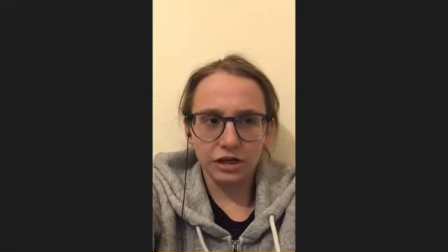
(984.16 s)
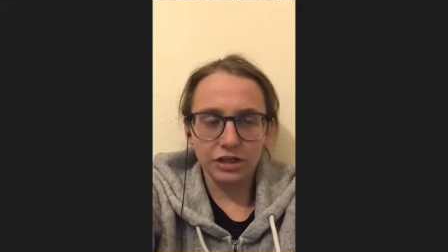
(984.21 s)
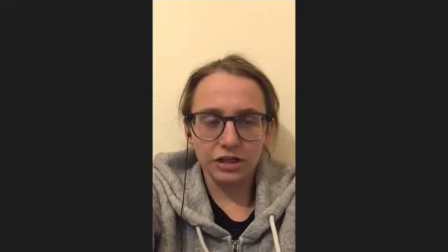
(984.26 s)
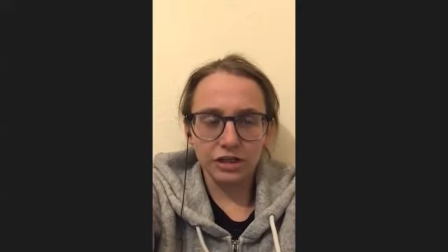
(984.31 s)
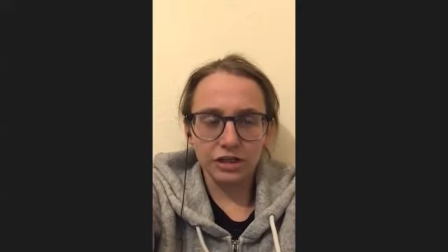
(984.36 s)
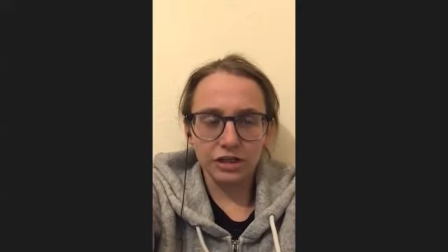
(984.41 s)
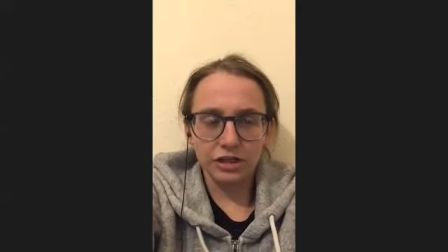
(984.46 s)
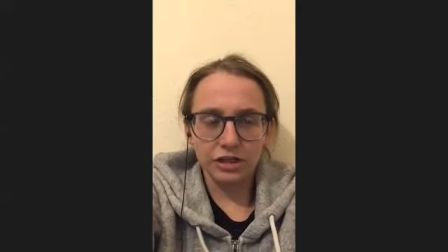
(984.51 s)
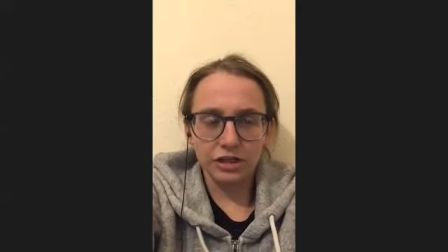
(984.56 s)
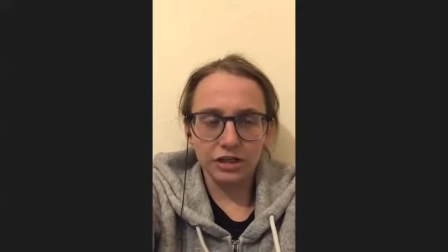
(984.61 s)

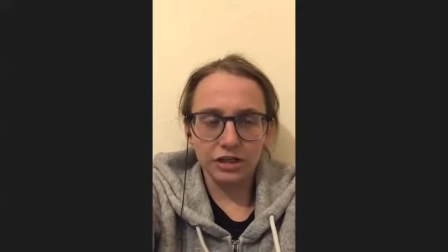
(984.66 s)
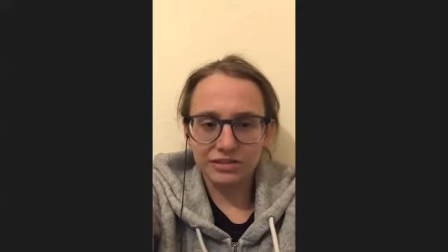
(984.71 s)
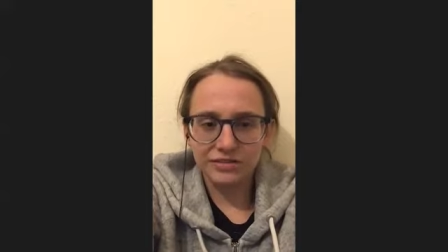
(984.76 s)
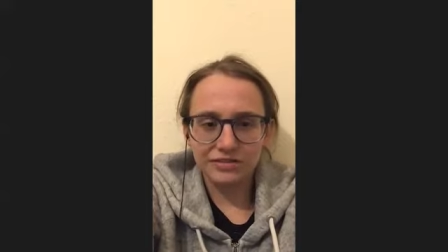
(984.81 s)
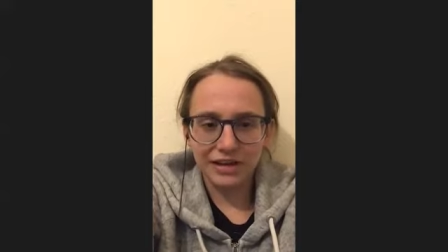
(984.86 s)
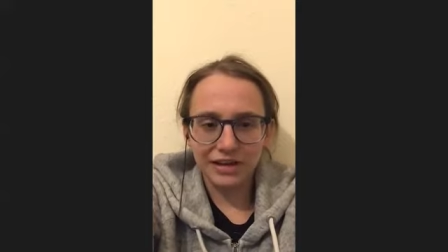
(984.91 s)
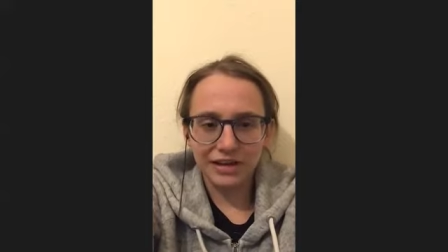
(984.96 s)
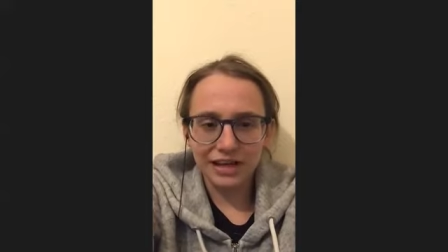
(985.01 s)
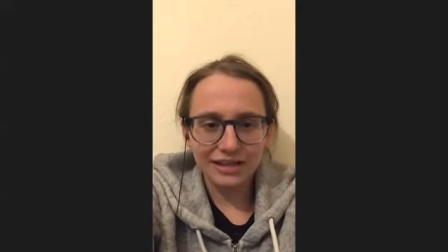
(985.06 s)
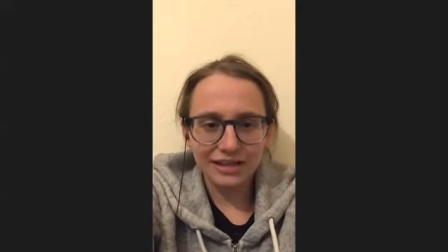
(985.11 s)
you do have
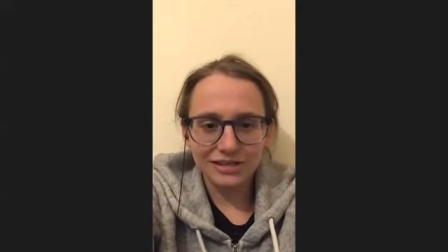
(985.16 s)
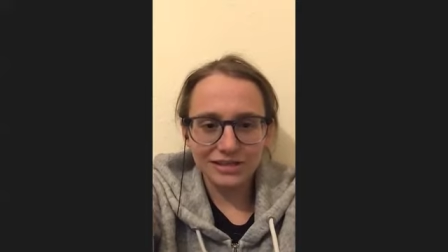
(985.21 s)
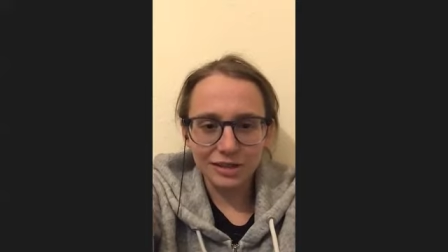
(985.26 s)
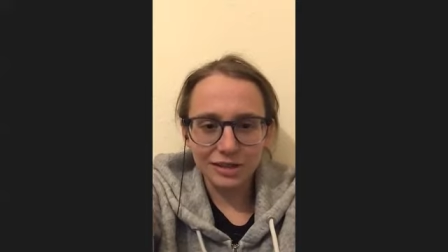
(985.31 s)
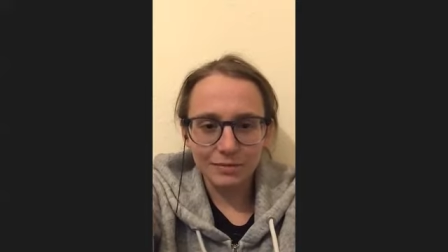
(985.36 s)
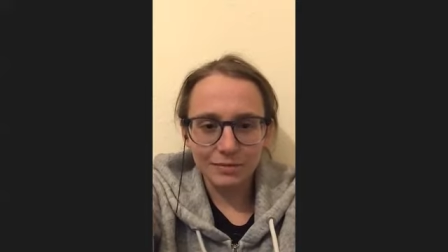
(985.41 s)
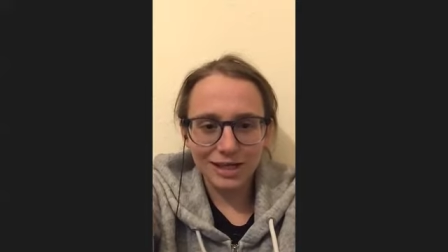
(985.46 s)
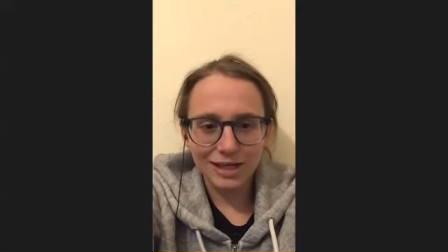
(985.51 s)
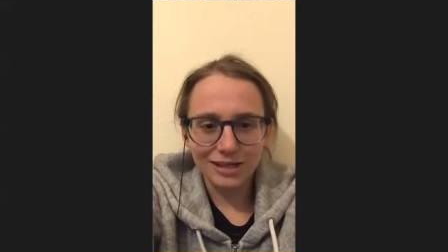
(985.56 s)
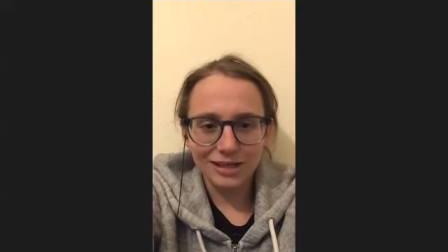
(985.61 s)
to fake it till
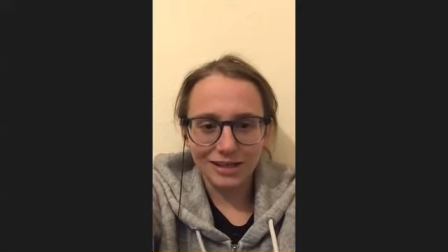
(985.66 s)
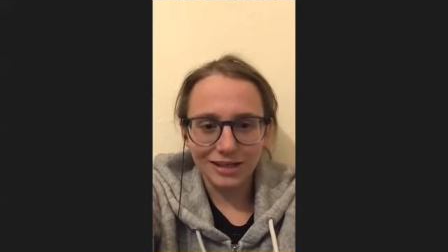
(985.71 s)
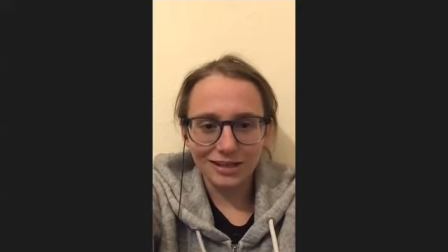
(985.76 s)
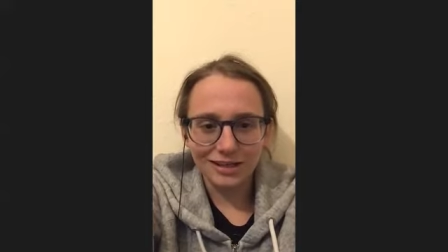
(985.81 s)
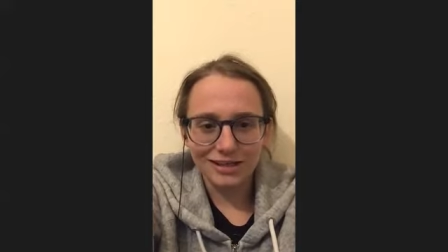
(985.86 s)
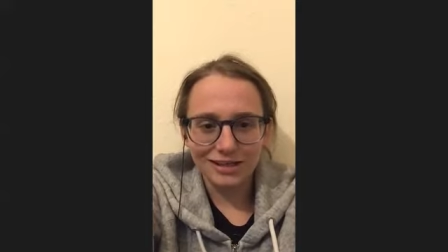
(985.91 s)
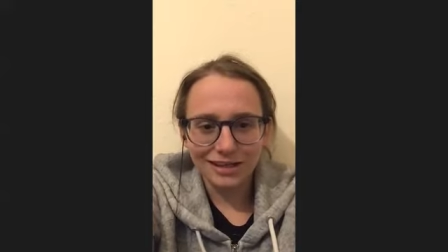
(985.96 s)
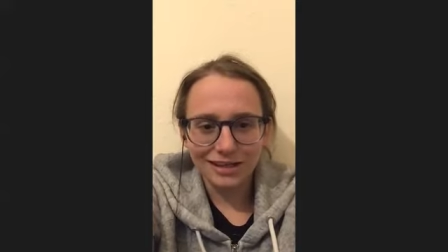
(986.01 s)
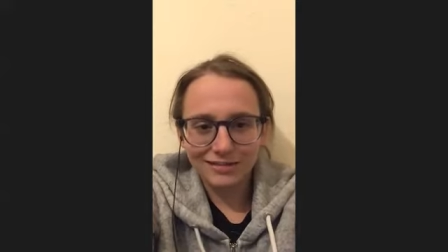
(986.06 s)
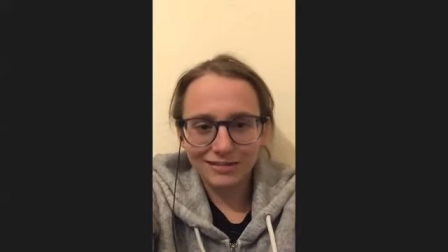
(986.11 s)
you make it.
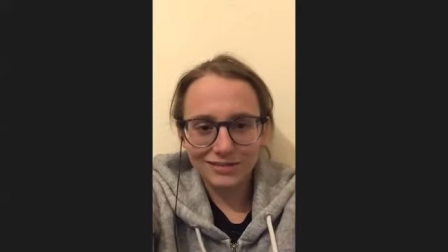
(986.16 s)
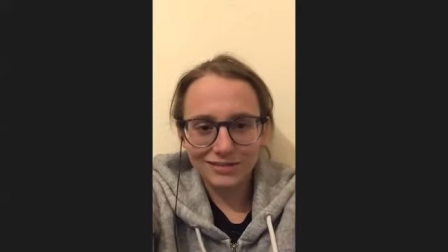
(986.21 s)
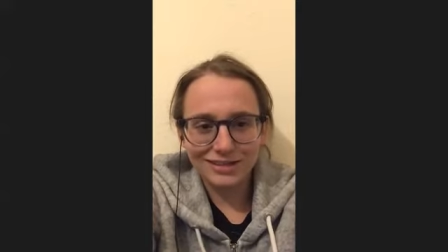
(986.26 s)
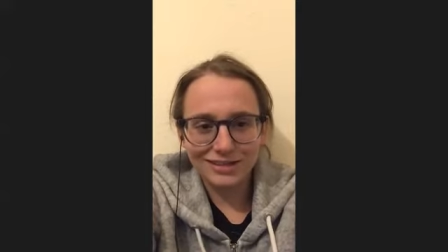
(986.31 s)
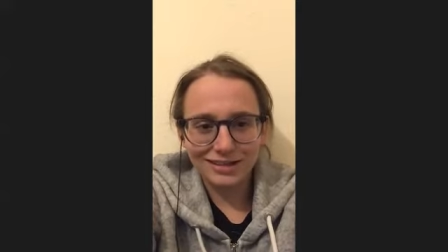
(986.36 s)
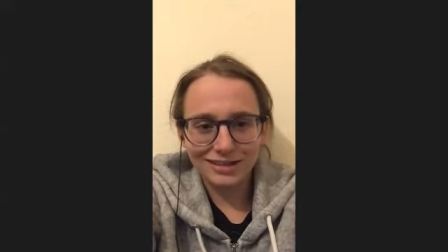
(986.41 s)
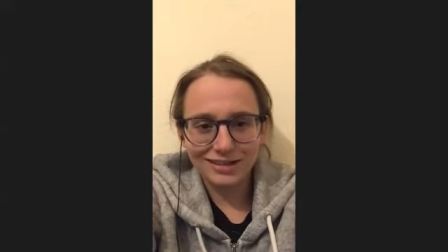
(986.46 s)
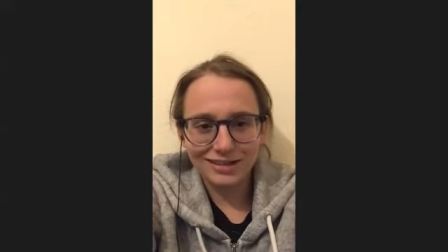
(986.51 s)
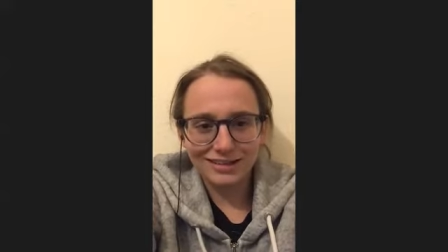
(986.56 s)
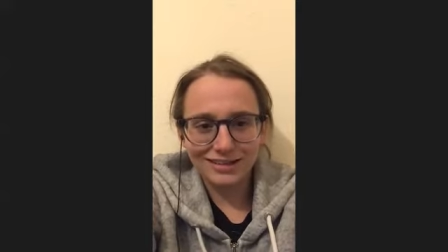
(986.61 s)
You have
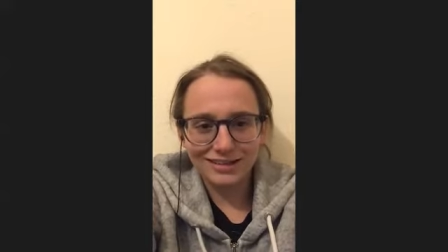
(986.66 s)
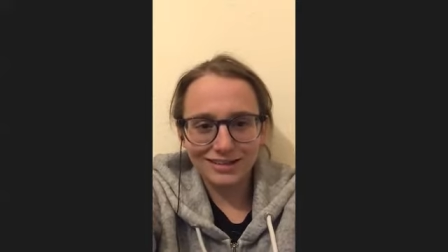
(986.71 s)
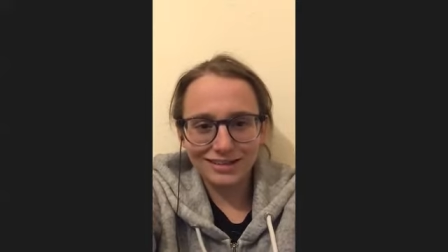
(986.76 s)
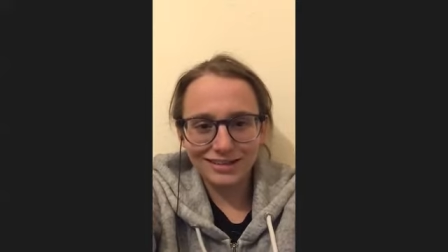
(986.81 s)
to,